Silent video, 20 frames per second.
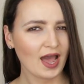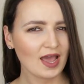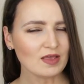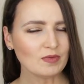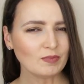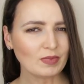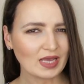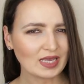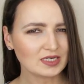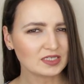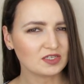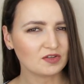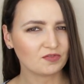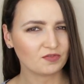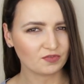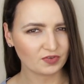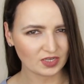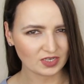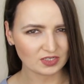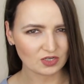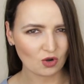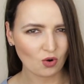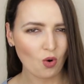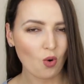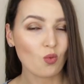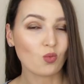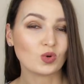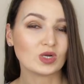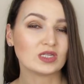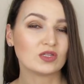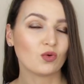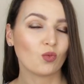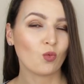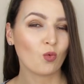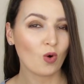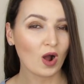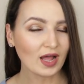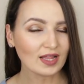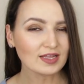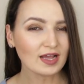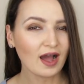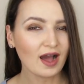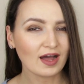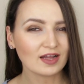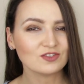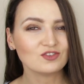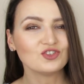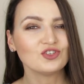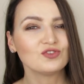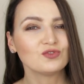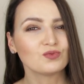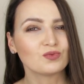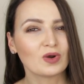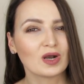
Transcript: I made a video with 100